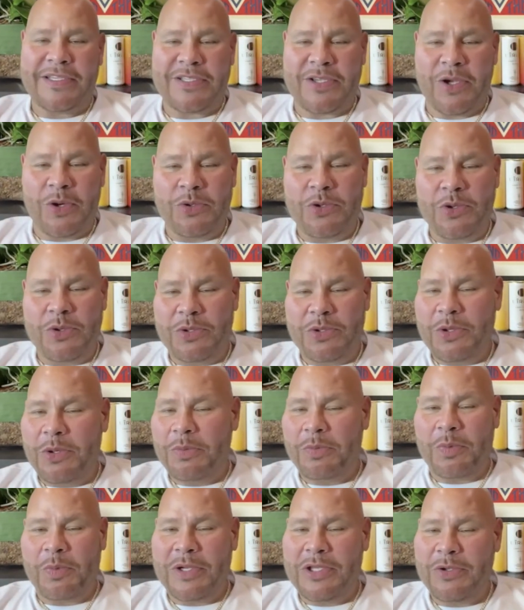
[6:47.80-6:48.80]
And so
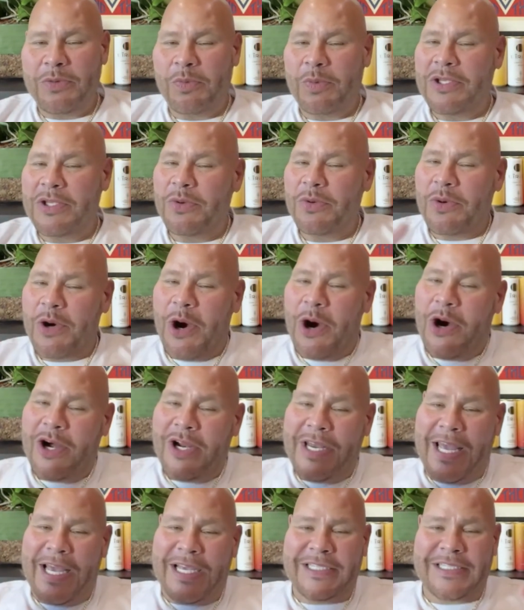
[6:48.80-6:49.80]
when you
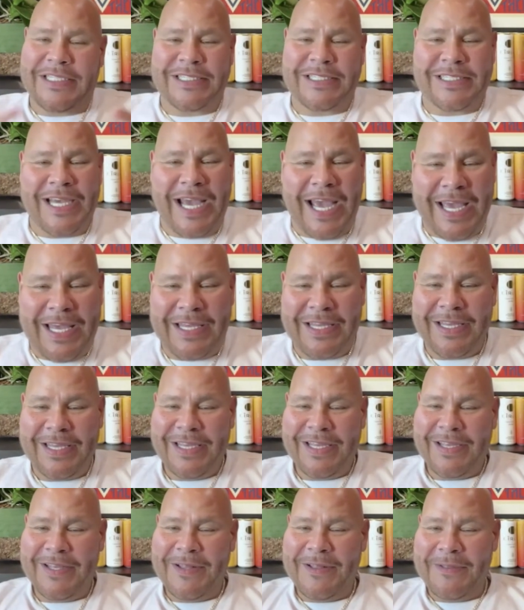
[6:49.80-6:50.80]
on that
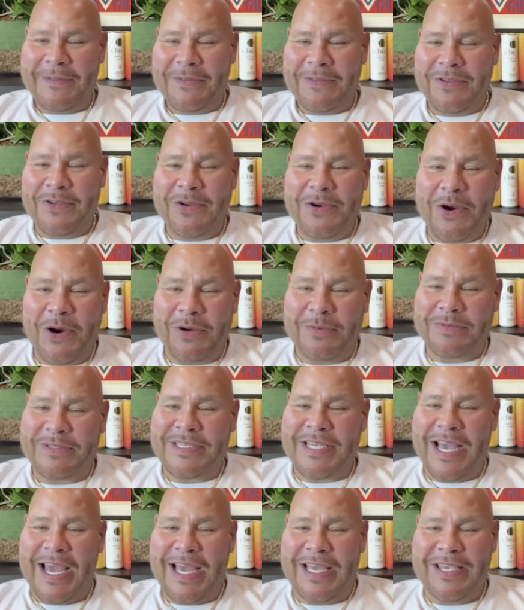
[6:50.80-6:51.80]
shit, you know what
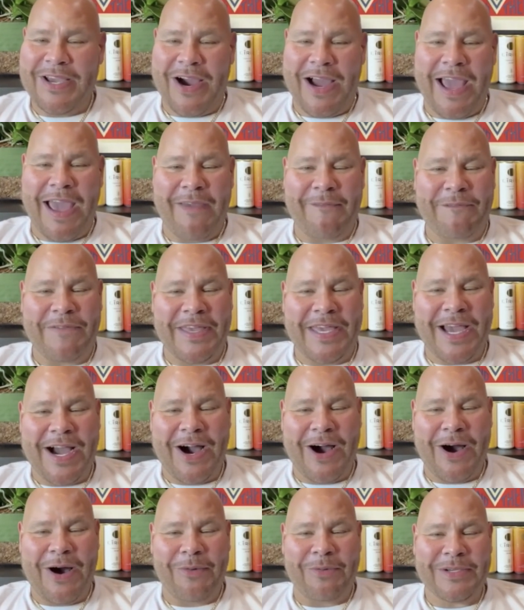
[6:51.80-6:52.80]
I'm saying? Y'all
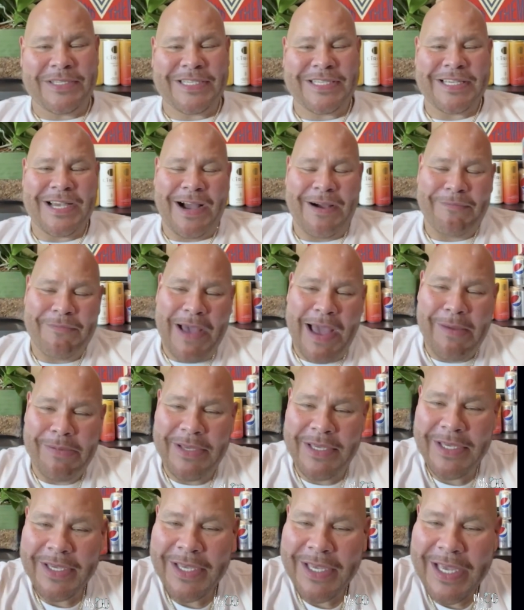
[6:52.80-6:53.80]
APR, what's up,
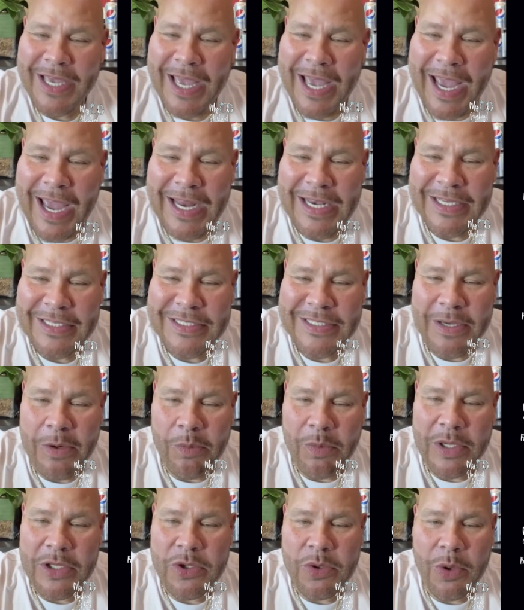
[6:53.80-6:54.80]
baby? And it's
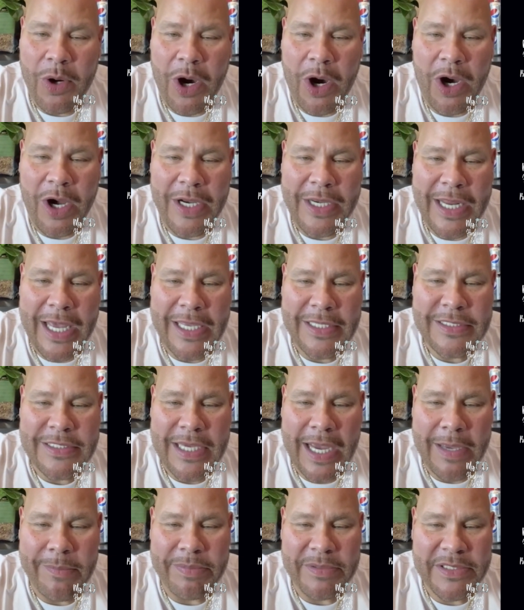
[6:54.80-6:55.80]
when you on
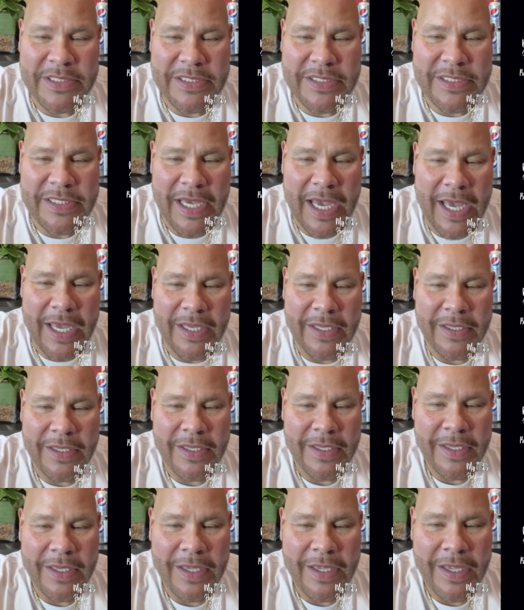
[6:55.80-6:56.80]
that type of
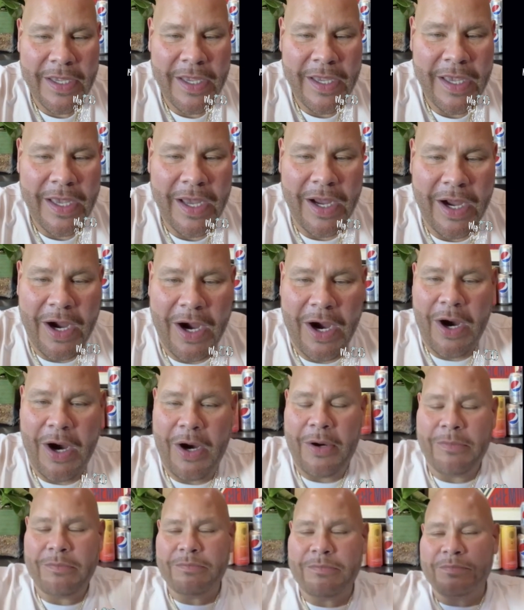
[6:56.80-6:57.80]
shit,
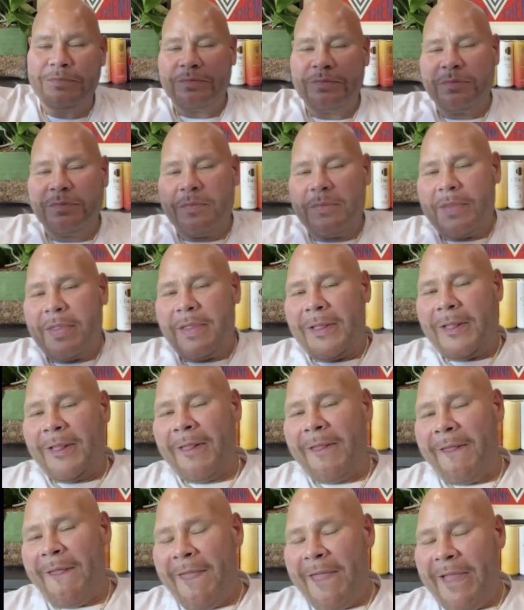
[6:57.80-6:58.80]

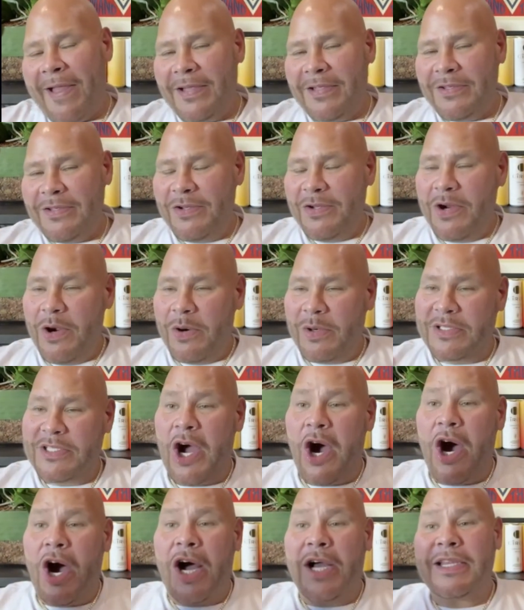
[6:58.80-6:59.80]
you know,
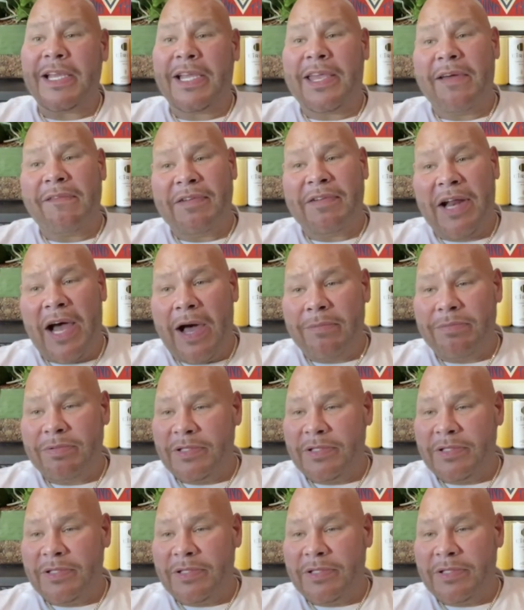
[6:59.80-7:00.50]
it's hard to give it